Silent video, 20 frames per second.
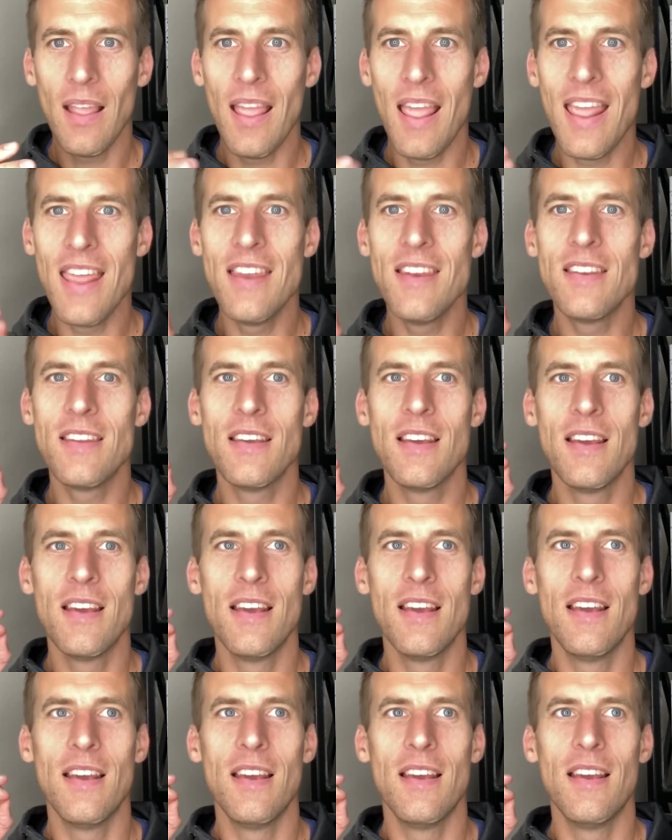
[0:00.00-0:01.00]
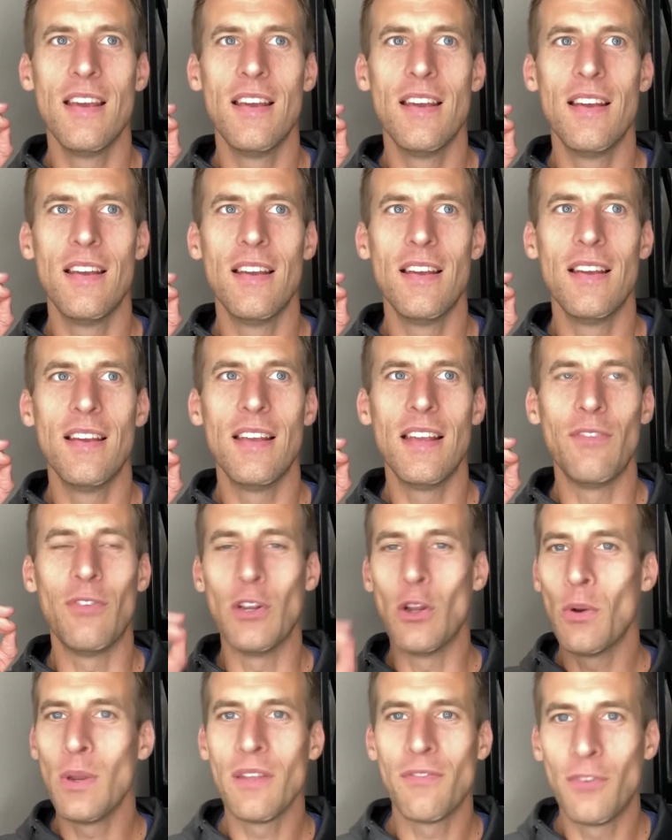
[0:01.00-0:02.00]
And if we
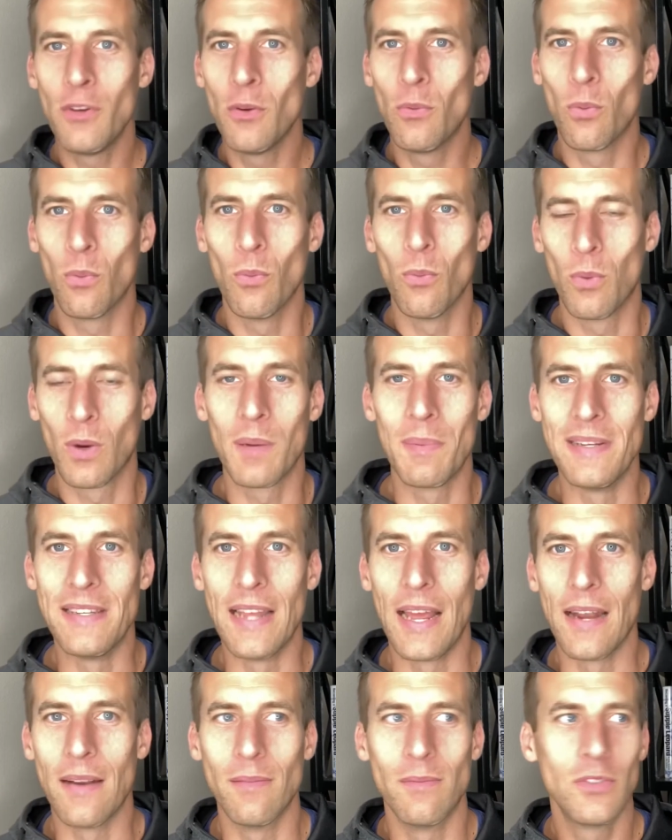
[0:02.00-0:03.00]
don't eat food, we're gonna be dead.